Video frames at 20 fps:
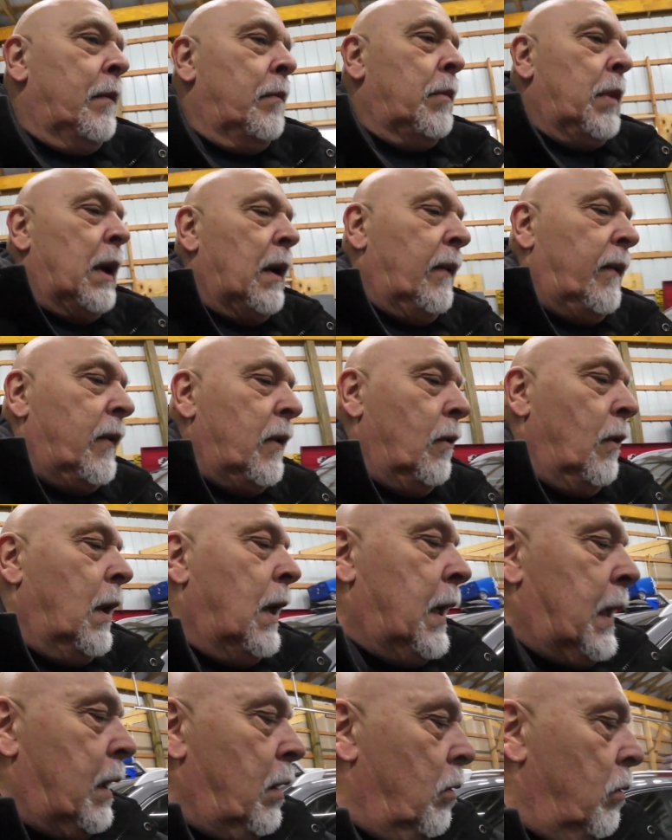But if you
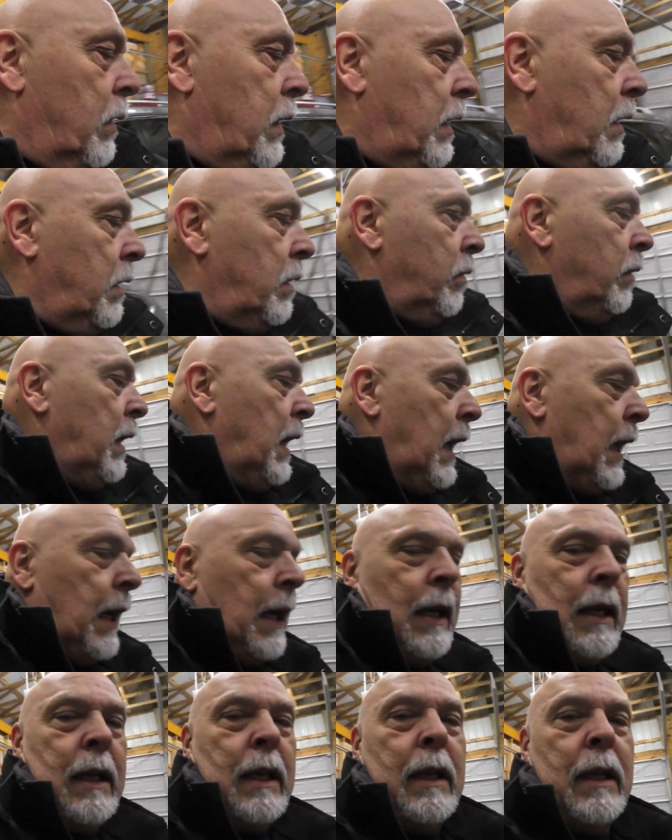want to go there, you
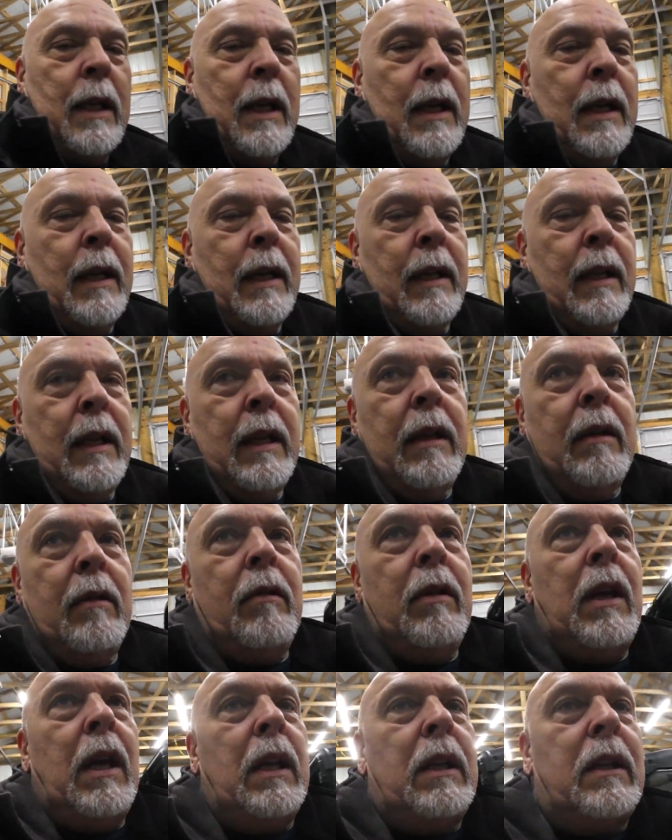can, and you
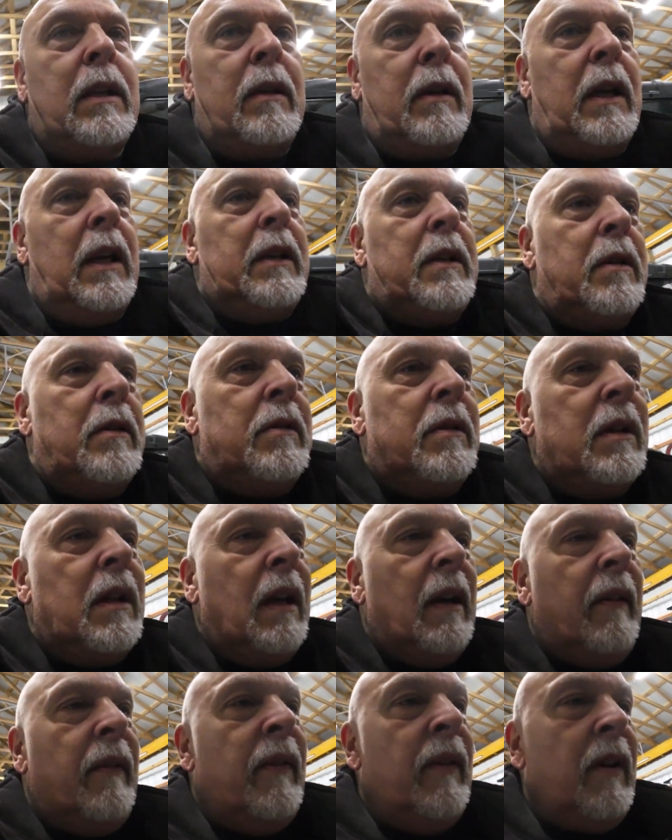can get your
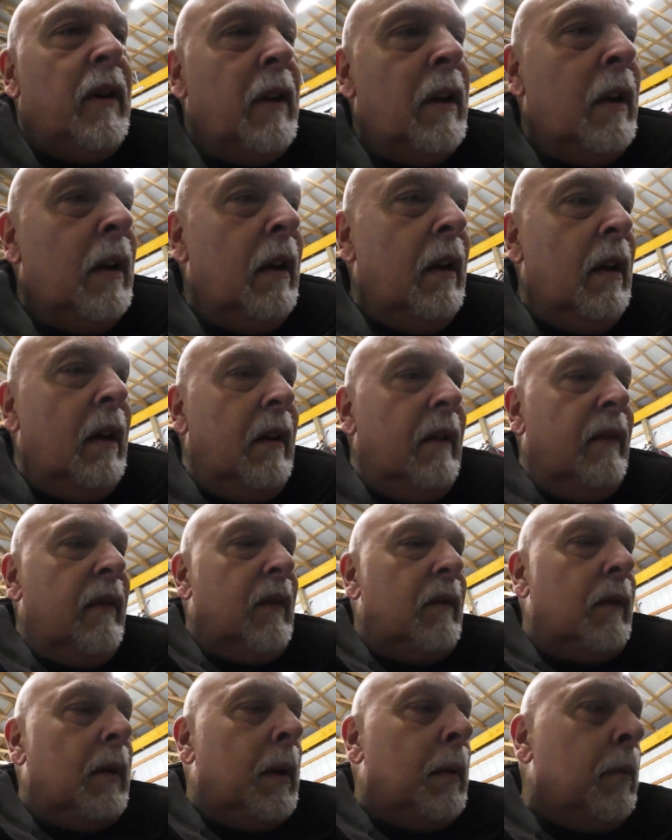stuff
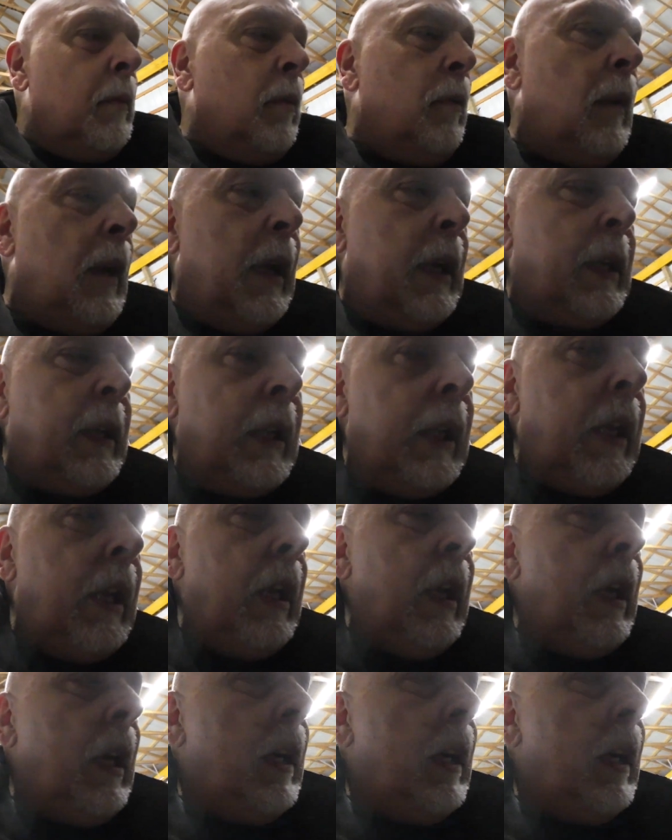from them directly.